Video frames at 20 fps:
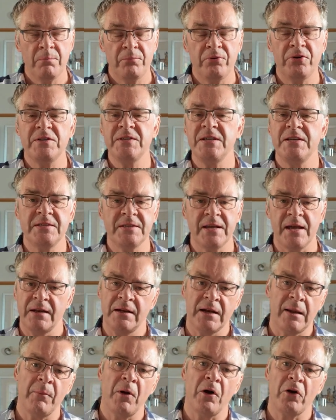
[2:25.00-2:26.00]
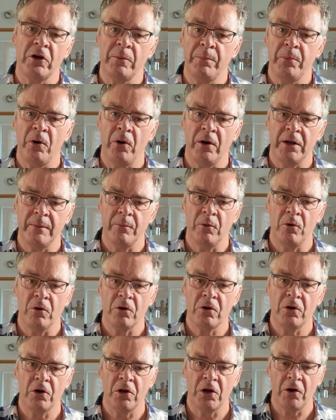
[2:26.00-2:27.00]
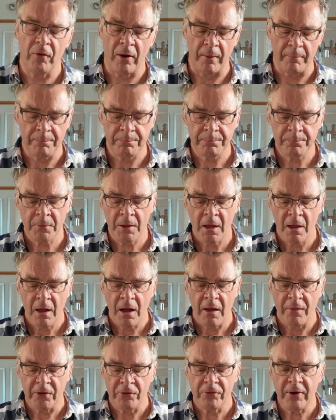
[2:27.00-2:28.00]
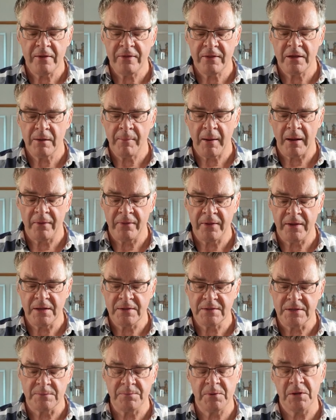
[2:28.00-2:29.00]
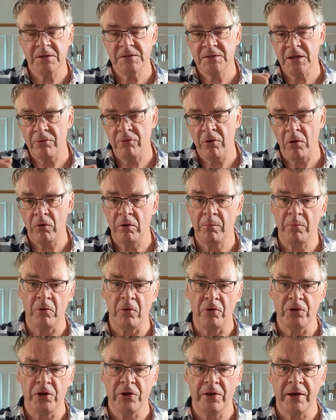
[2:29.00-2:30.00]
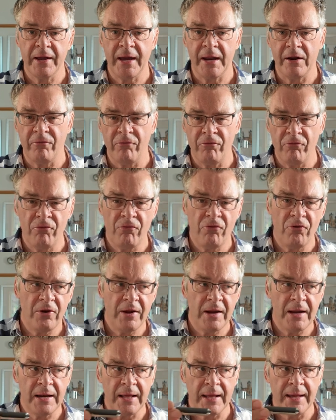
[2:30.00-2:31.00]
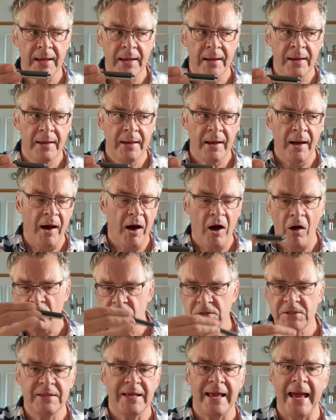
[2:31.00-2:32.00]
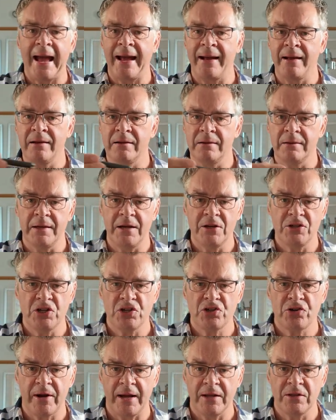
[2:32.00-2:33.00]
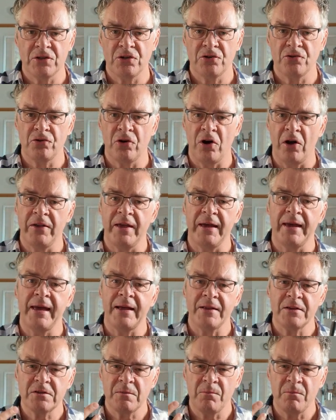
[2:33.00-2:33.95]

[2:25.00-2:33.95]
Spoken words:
pretty certain I'm not going to put any more colour on. And the great thing about these is because they're rollable, you can kind of really alter the angle as you're trying to draw, and you can get